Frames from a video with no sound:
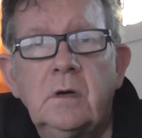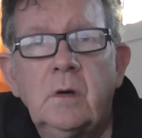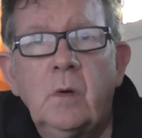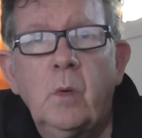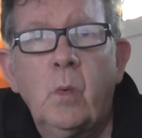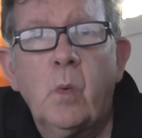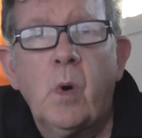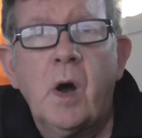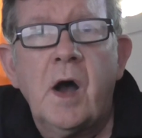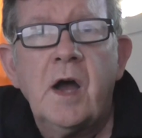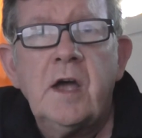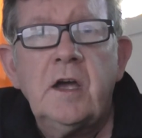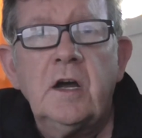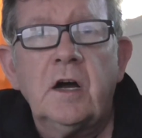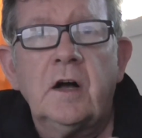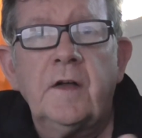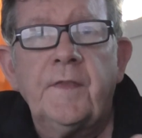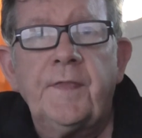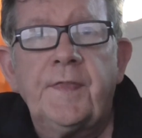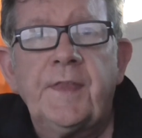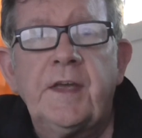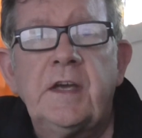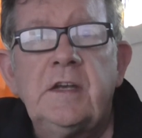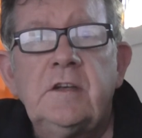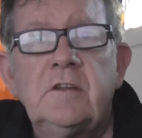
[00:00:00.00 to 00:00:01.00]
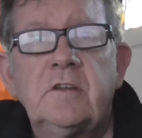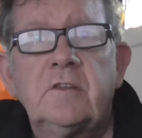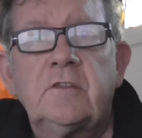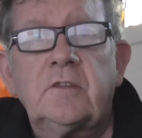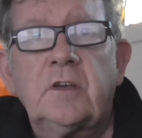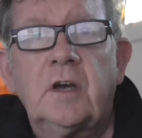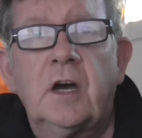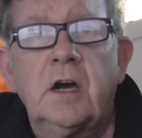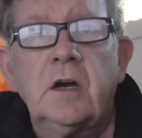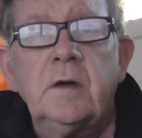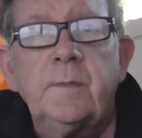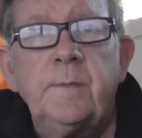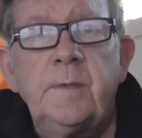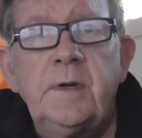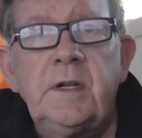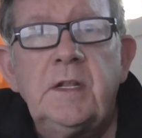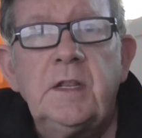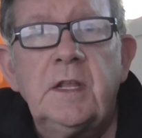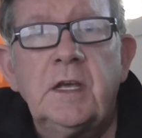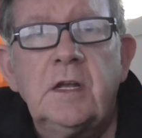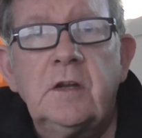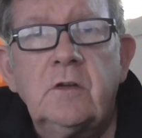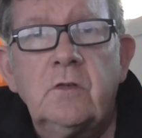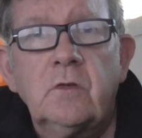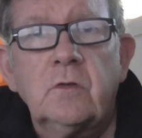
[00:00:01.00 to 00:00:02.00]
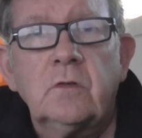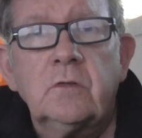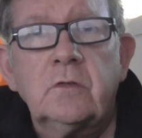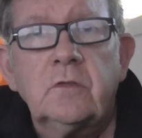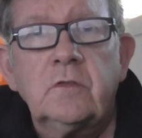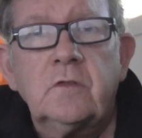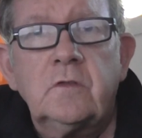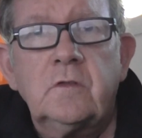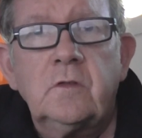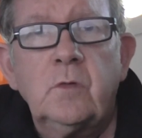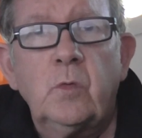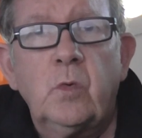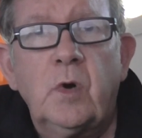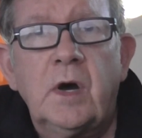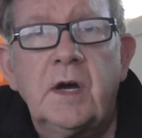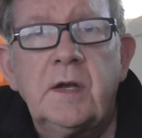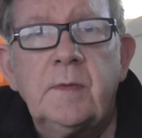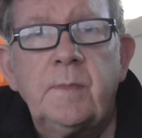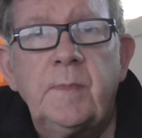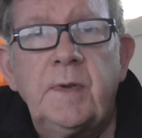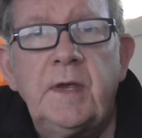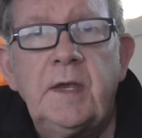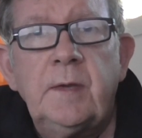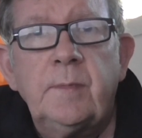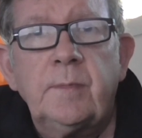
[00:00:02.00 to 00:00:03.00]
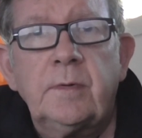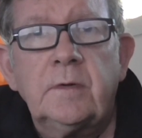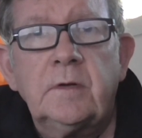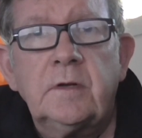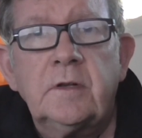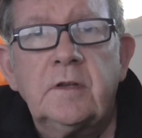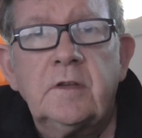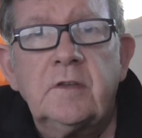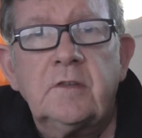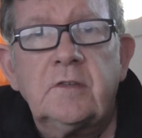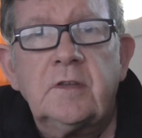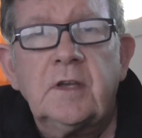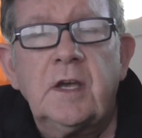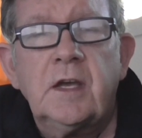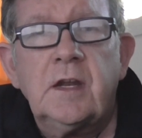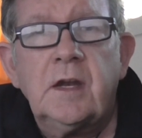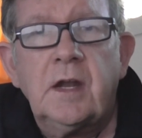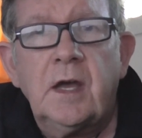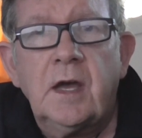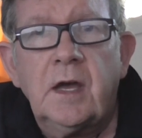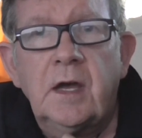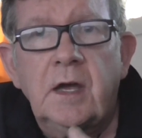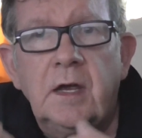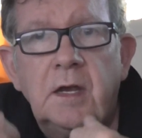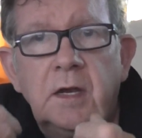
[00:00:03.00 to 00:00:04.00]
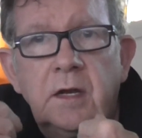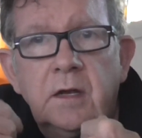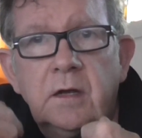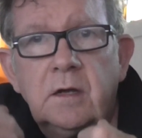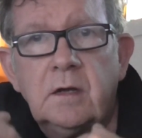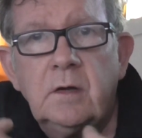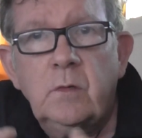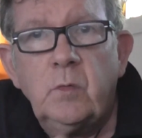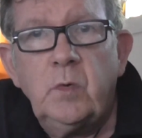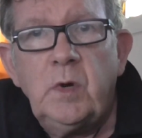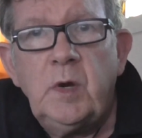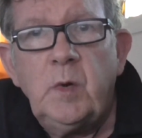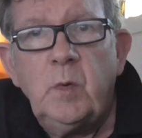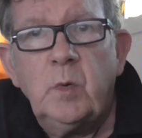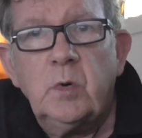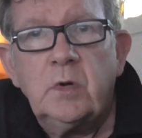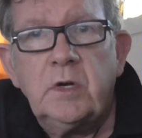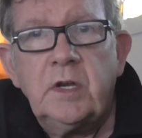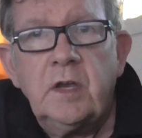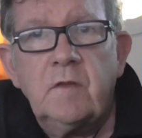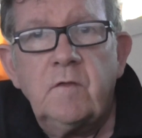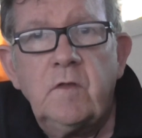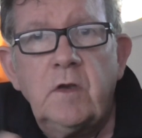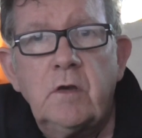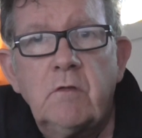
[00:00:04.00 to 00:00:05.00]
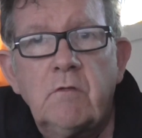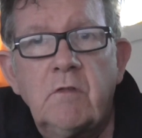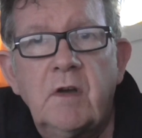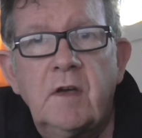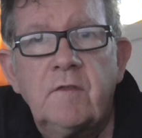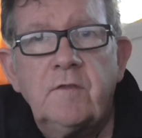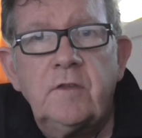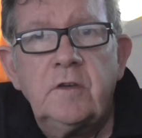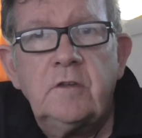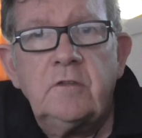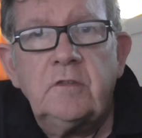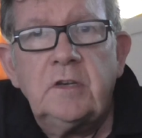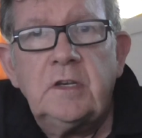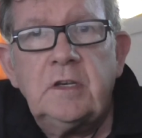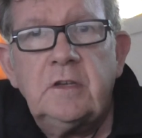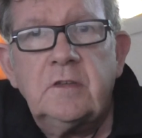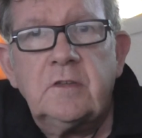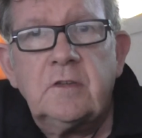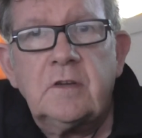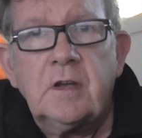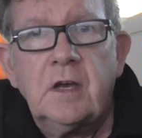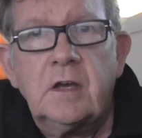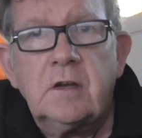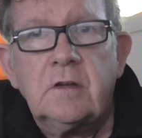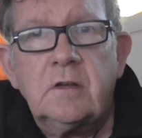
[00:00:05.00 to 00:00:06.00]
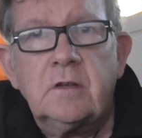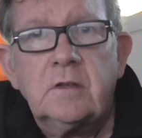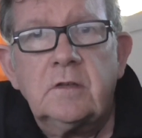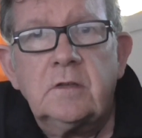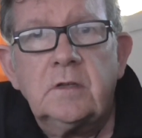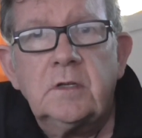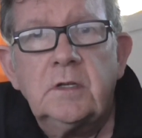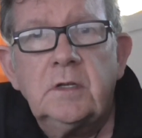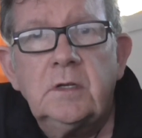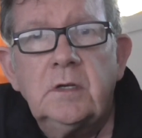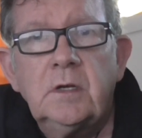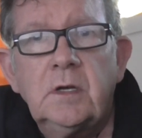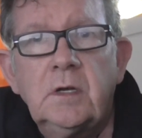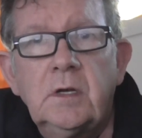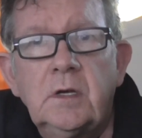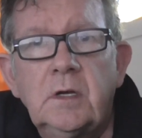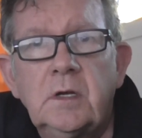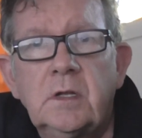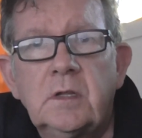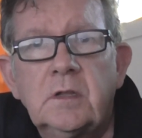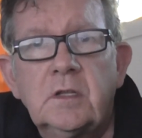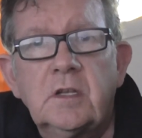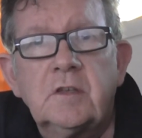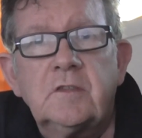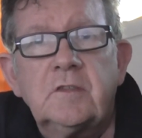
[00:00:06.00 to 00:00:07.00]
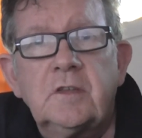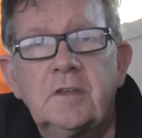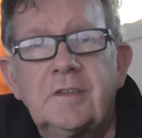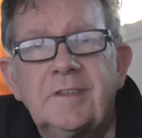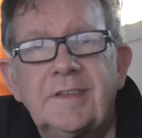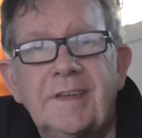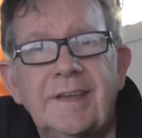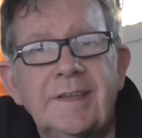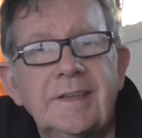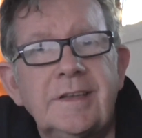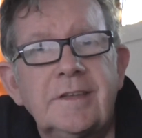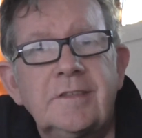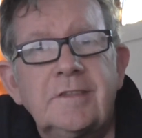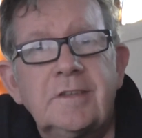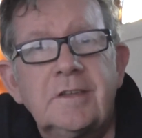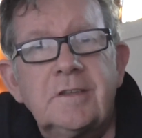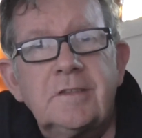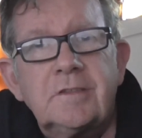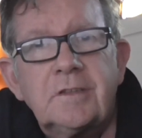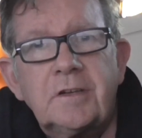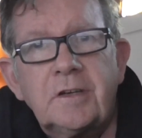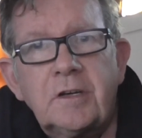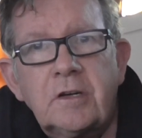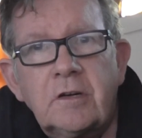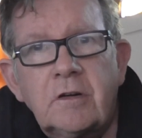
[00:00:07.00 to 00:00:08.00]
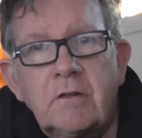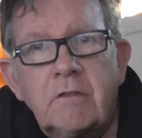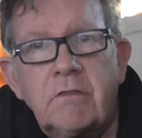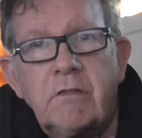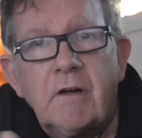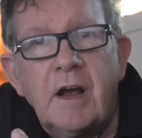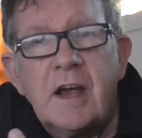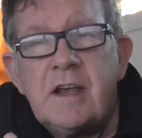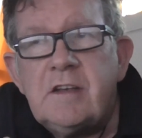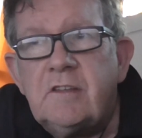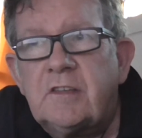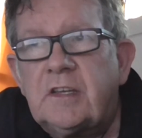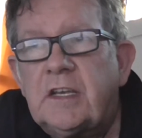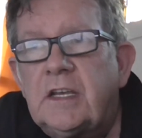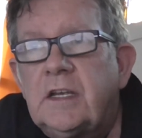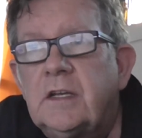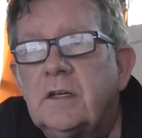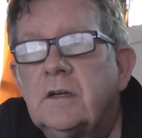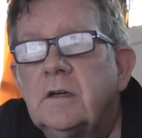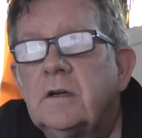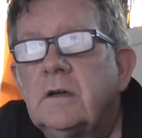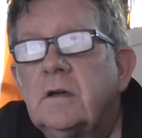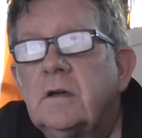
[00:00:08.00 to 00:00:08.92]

Why aren't they just opening their doors to white people and saying, "Hey, we will give you refugee status"? This is crazy.